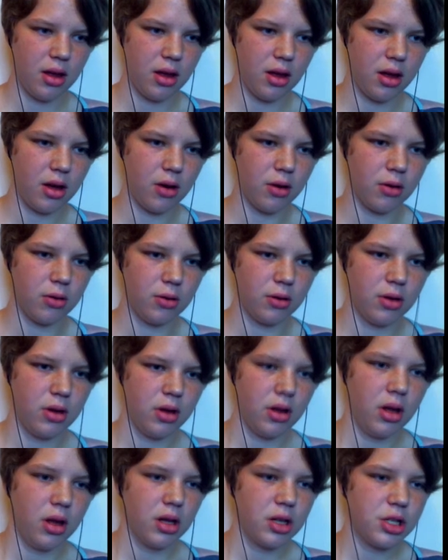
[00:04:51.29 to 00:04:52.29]
Oh.
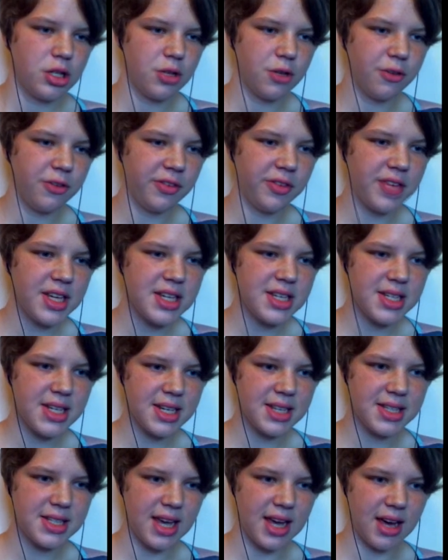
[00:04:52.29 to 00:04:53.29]
So
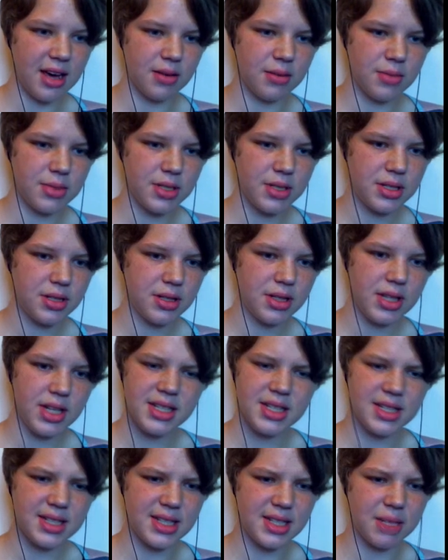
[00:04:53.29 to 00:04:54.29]
56 amps. This
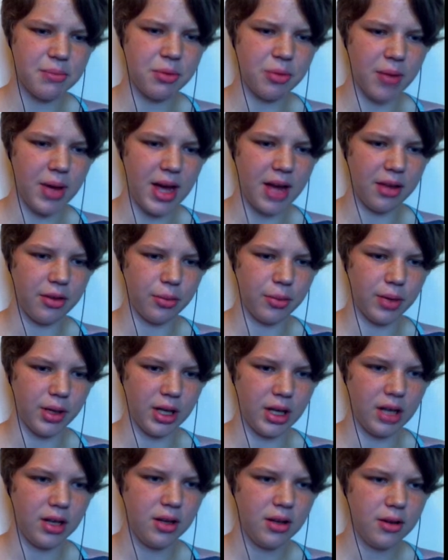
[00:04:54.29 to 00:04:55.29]
is simple math, really.